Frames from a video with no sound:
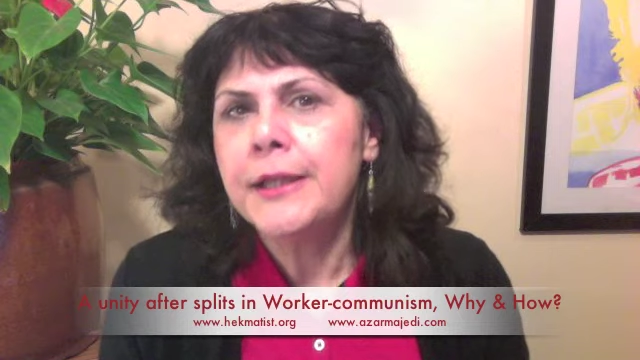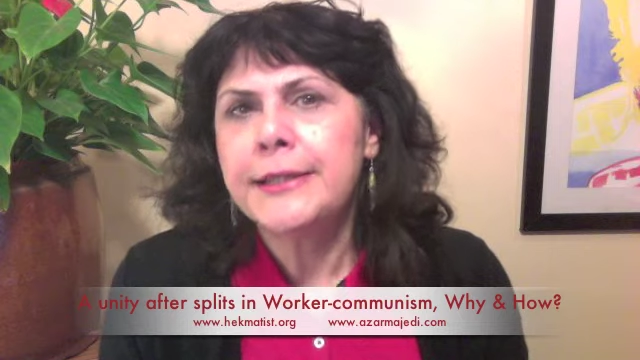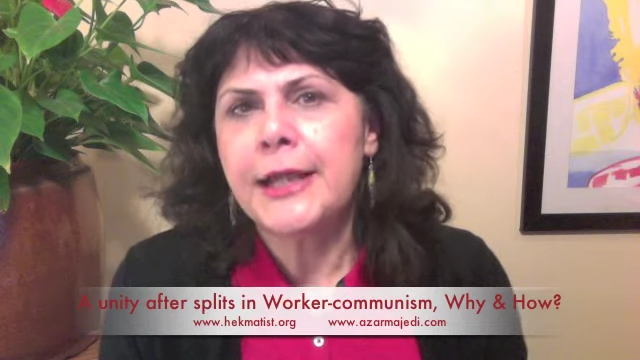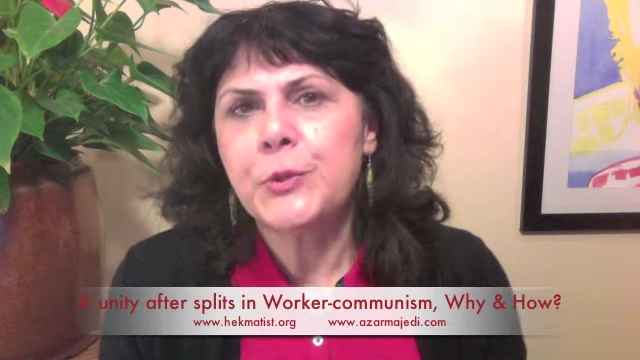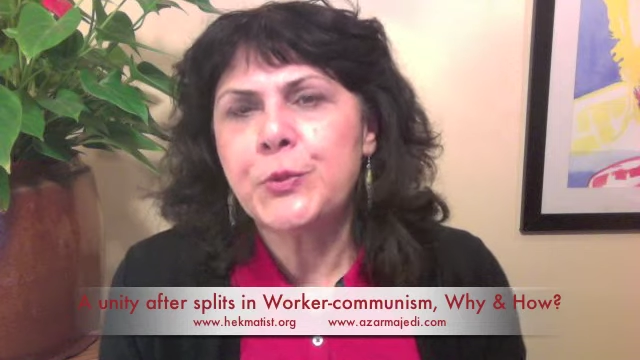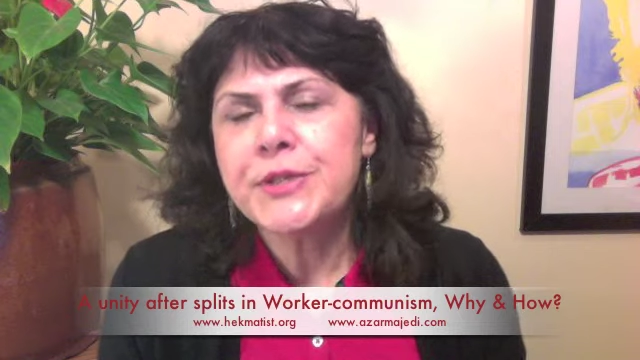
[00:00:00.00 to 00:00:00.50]

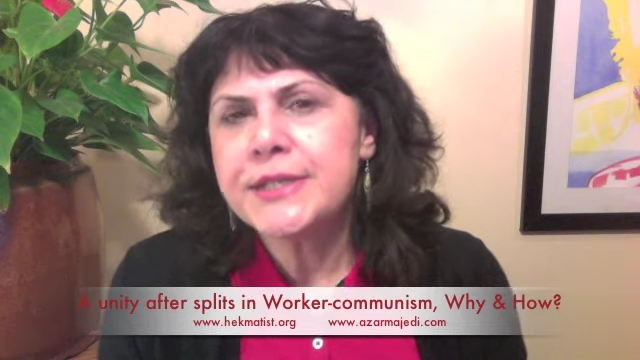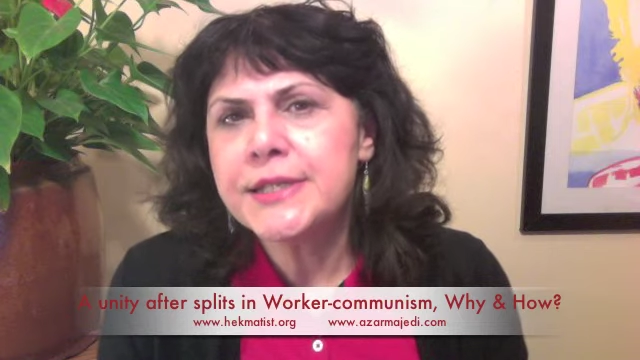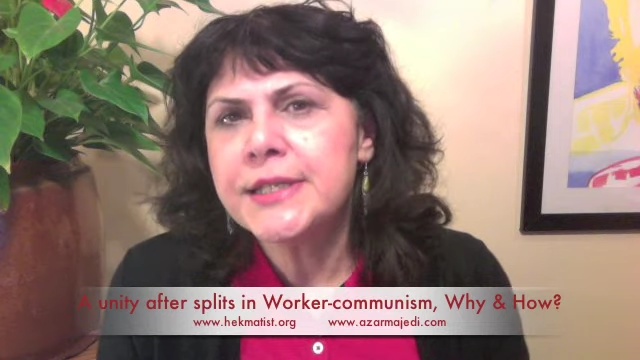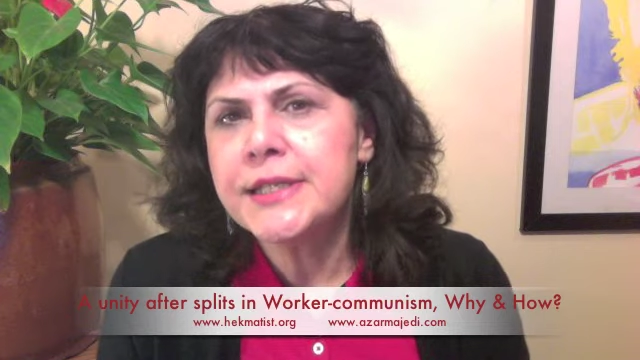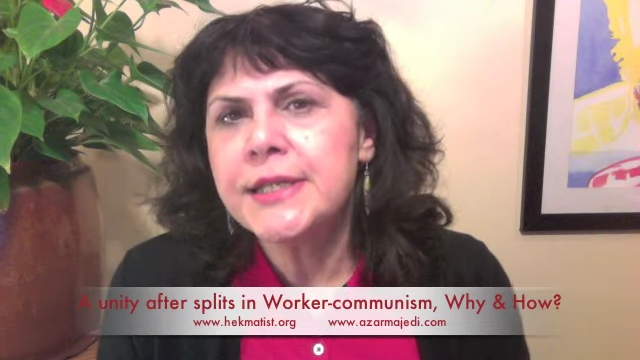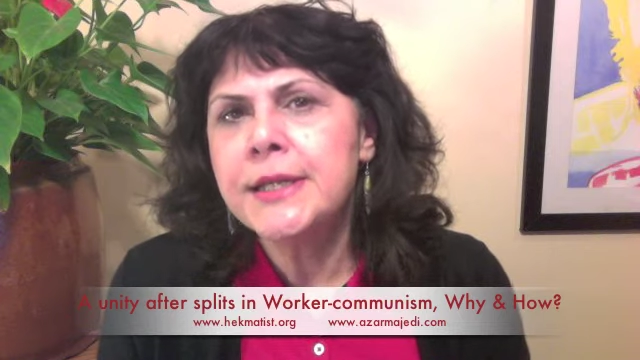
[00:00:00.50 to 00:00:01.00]
that we
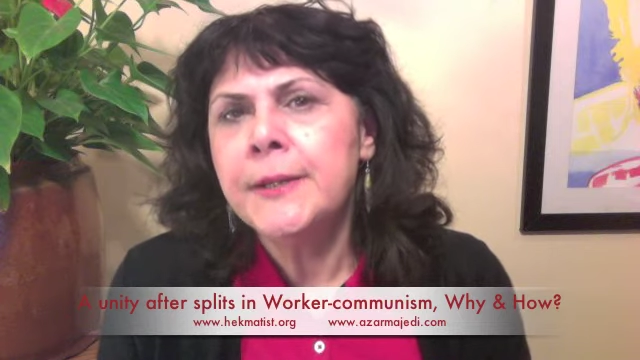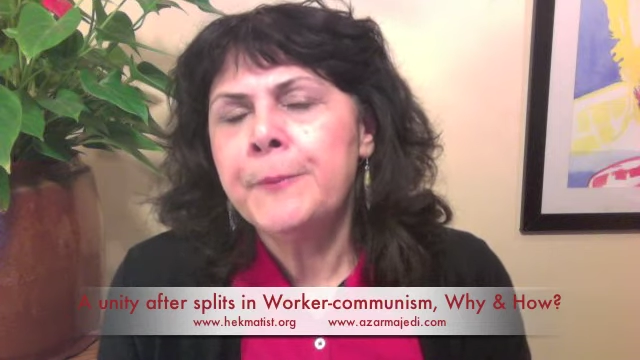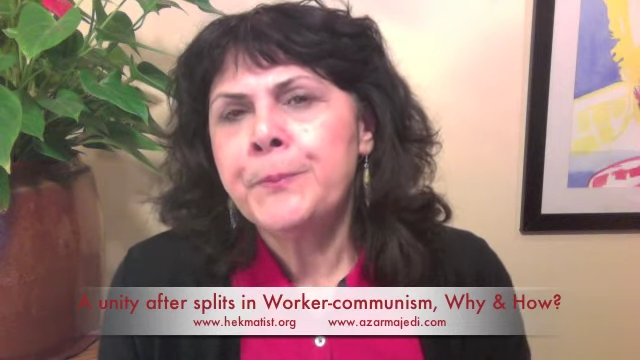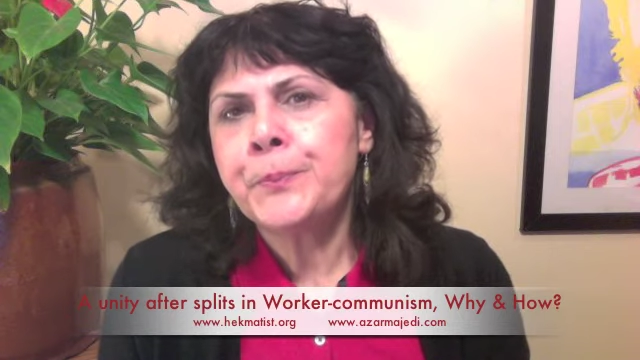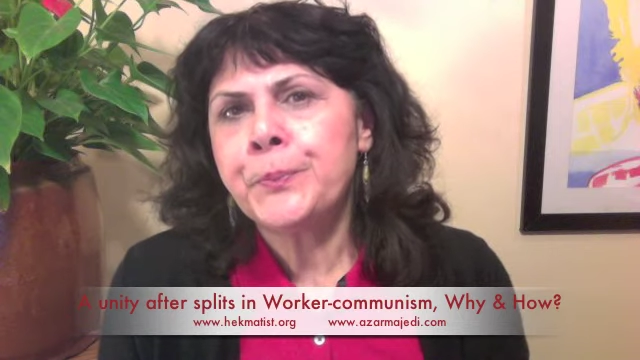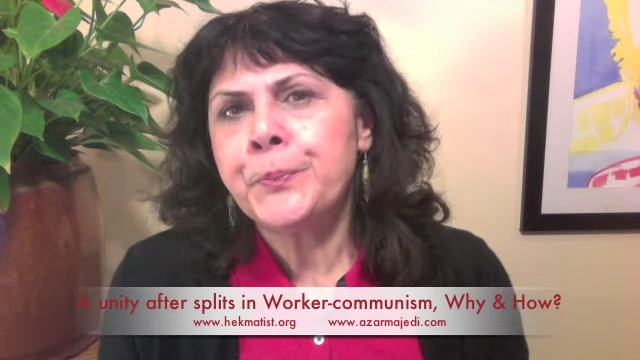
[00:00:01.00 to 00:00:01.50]
see
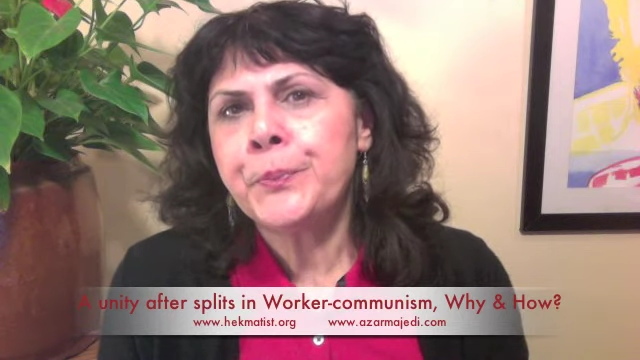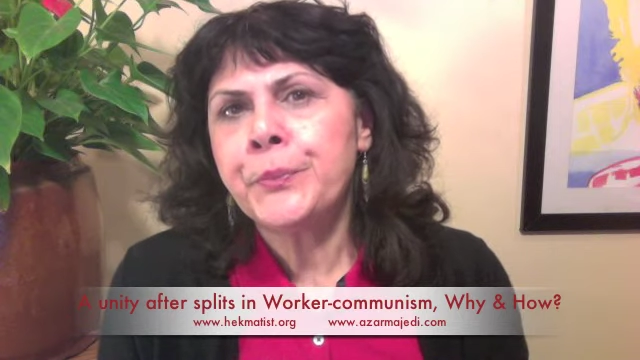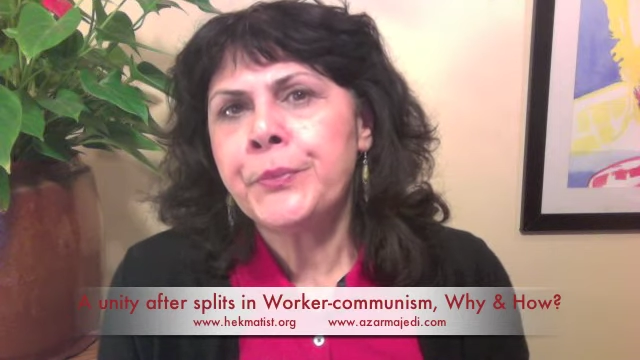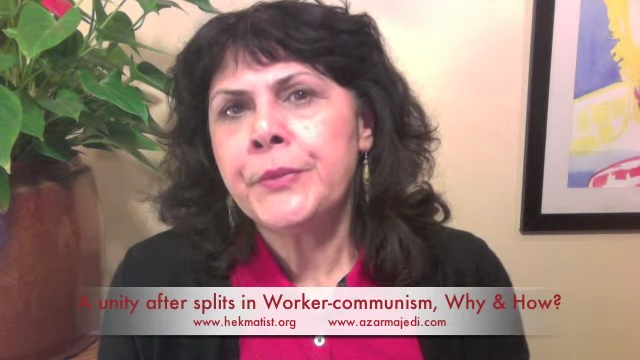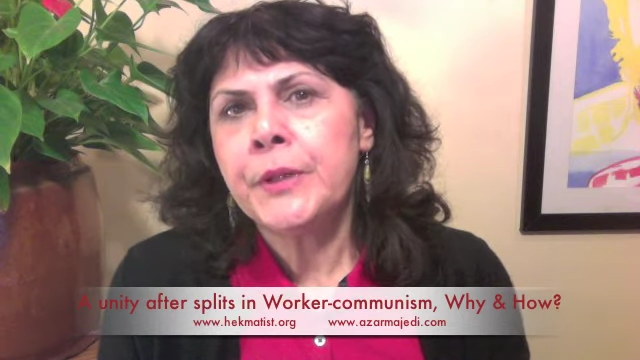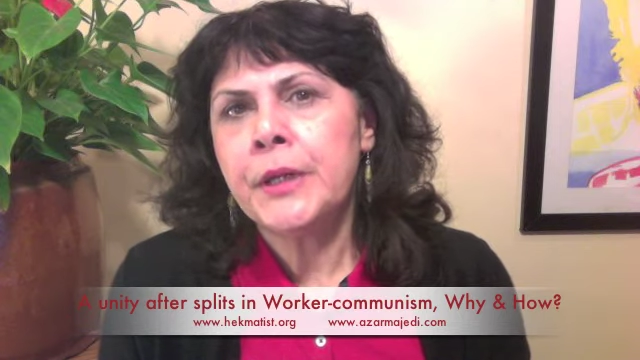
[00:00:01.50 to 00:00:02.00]
um,